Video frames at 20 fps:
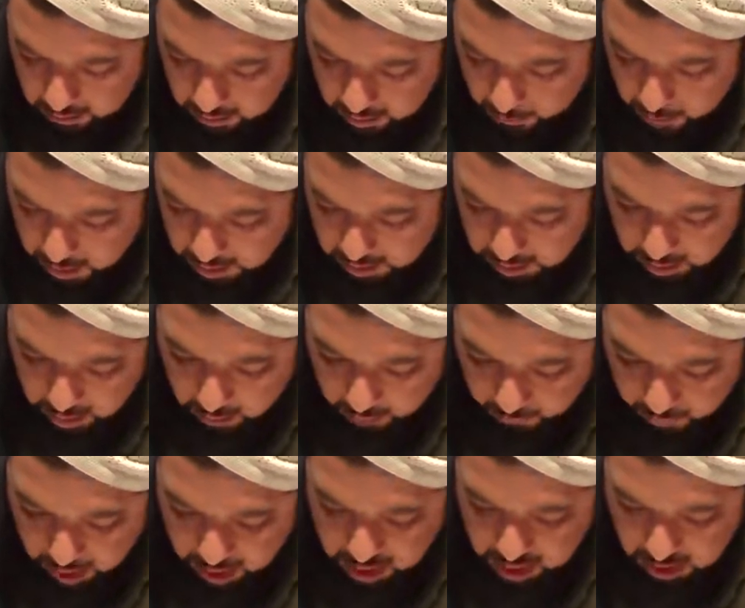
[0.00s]
This ability to
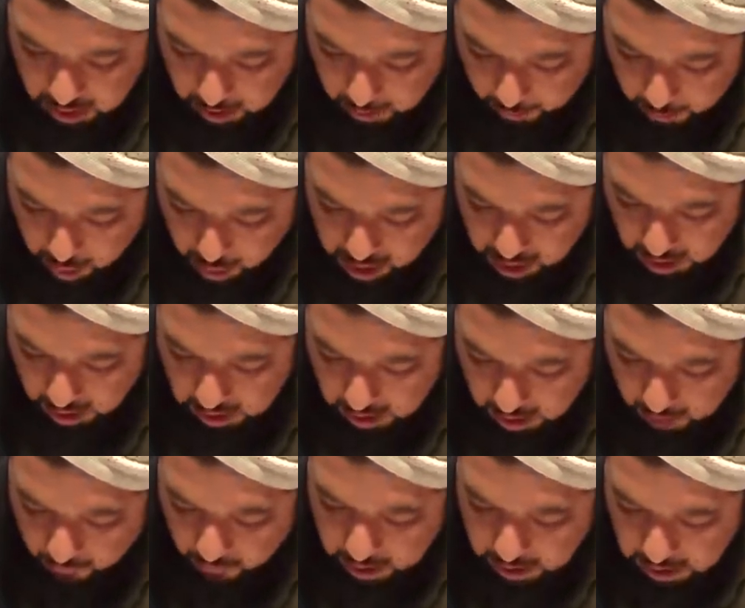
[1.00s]
freshly
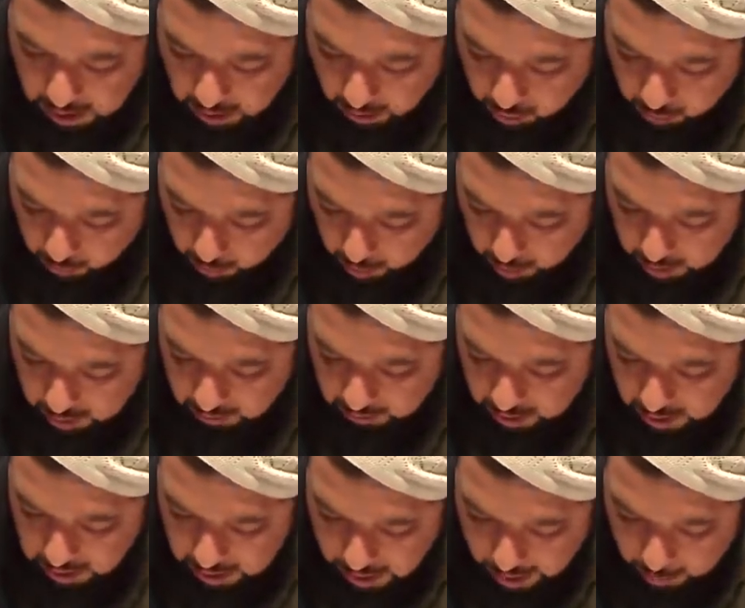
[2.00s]
appreciate everyday experience
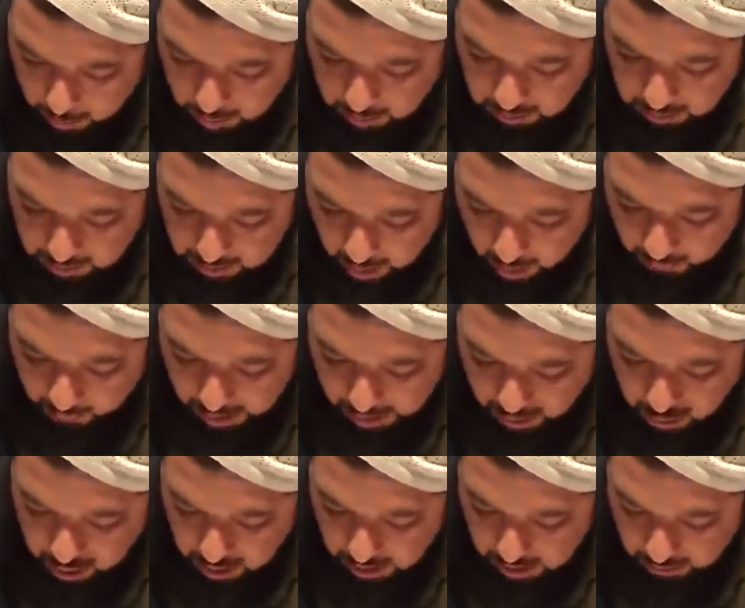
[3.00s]
enabled
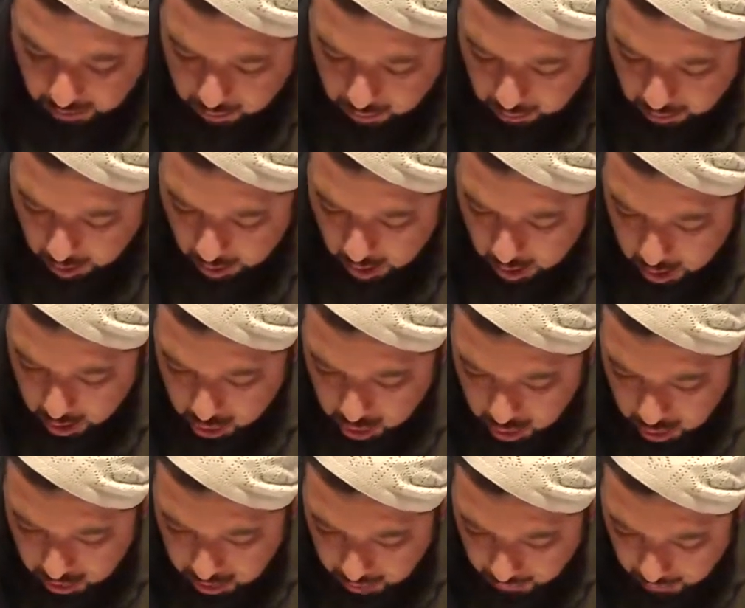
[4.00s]
self-actualizers
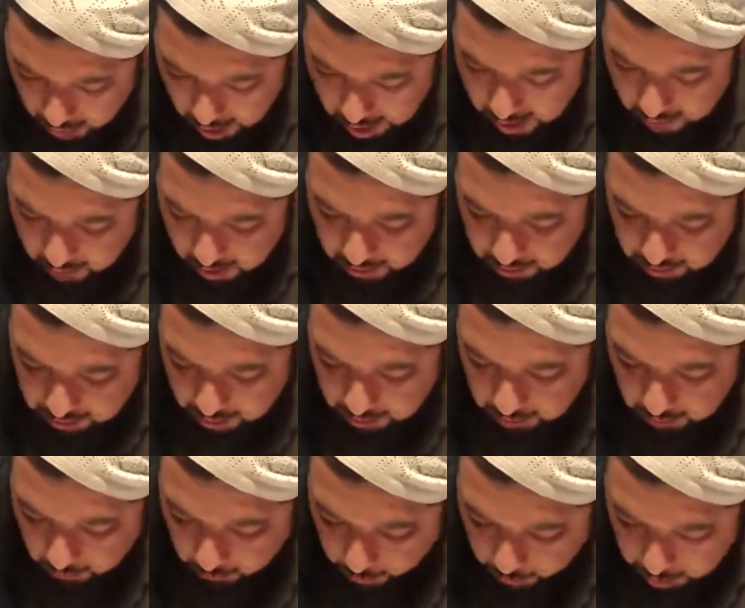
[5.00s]
to derive a
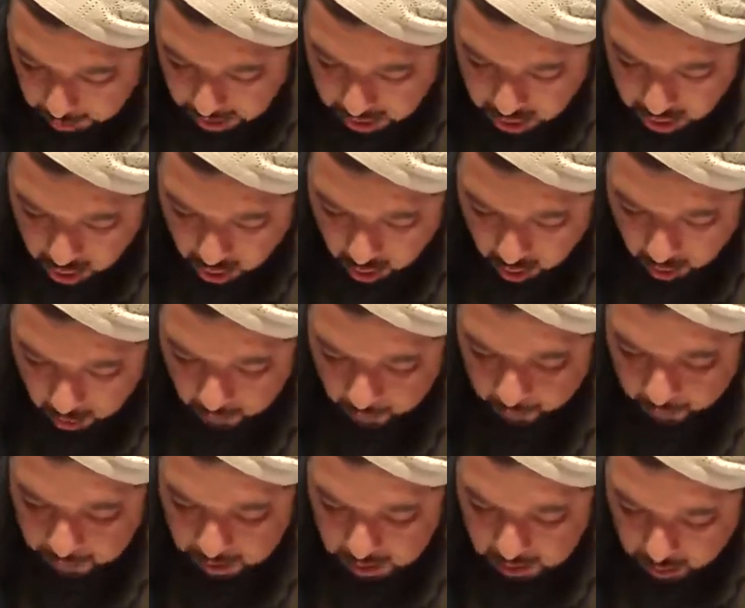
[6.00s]
sense of
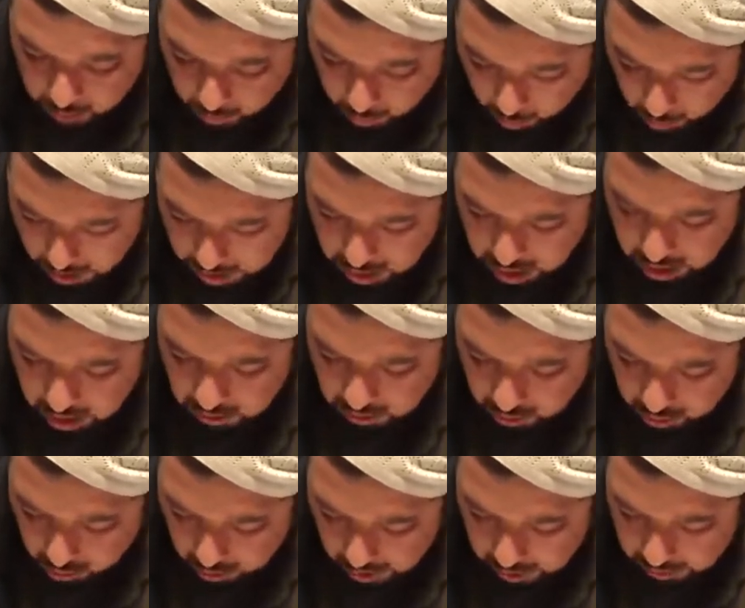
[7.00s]
pleasure,
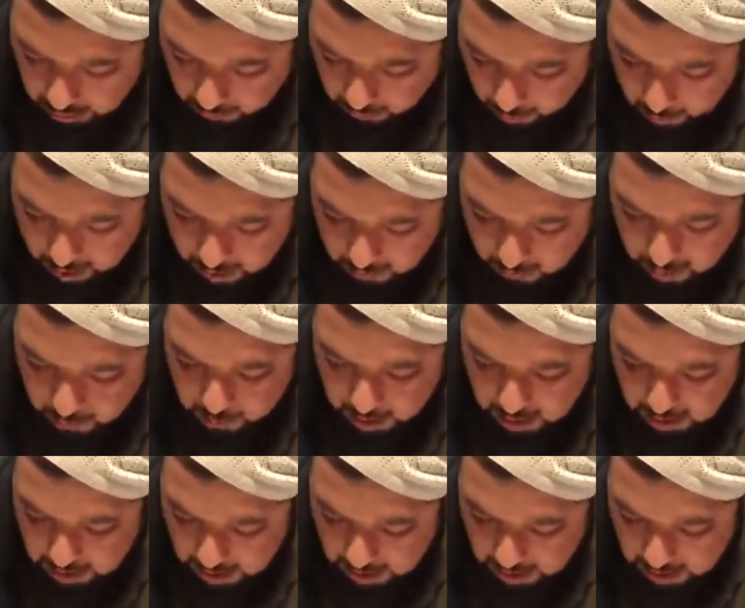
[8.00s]
inspiration, strength from even